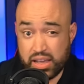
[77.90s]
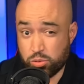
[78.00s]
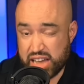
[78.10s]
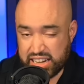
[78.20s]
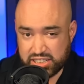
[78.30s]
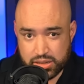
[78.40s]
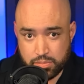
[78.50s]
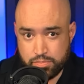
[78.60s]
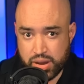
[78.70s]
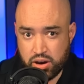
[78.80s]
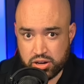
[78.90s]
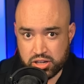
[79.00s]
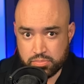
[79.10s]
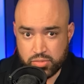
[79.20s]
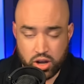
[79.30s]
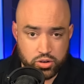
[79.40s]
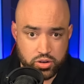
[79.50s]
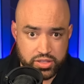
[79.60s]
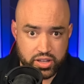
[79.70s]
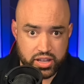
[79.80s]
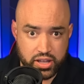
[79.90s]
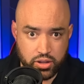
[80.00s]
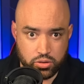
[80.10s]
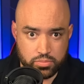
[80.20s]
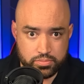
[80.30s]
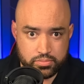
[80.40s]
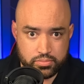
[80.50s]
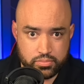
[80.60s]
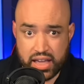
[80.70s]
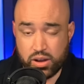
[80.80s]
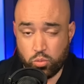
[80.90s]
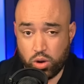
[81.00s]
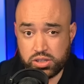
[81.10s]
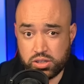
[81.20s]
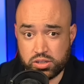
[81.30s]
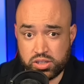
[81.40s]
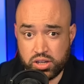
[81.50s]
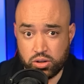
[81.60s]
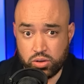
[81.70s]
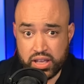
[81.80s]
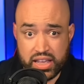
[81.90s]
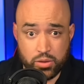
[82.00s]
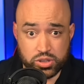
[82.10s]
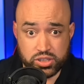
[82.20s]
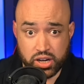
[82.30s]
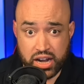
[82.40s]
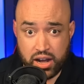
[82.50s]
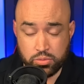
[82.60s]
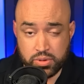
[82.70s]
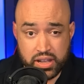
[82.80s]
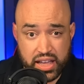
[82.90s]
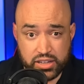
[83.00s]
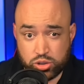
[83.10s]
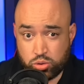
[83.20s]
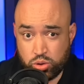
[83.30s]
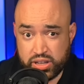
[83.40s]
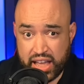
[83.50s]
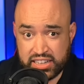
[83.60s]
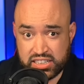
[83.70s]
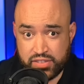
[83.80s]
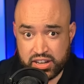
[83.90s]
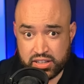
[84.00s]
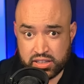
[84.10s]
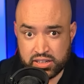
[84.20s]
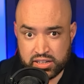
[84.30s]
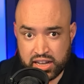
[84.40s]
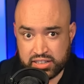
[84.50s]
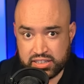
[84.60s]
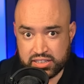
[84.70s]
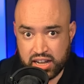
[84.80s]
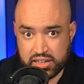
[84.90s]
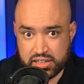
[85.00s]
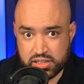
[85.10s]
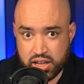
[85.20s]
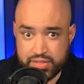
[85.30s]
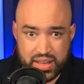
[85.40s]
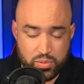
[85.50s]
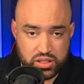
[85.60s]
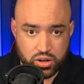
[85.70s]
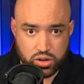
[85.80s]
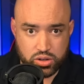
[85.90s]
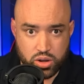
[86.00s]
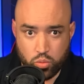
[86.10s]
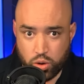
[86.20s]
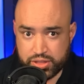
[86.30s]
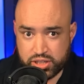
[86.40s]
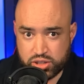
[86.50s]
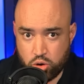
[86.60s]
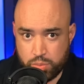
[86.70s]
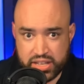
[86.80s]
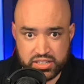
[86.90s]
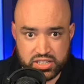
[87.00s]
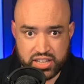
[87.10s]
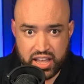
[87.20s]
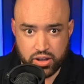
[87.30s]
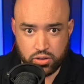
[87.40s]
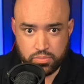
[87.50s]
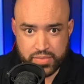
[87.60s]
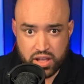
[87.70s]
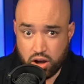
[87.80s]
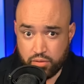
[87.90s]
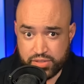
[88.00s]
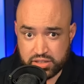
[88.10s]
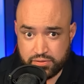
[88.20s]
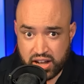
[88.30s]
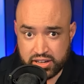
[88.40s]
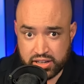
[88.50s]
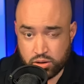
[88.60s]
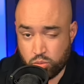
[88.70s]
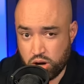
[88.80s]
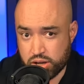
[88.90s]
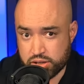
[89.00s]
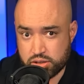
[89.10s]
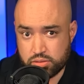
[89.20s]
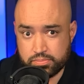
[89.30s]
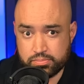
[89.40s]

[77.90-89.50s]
It was actually buried underneath a hill, and it wasn't until it was dug out and truly excavated in the 1990s that we learned what the scope and scale of this finding was.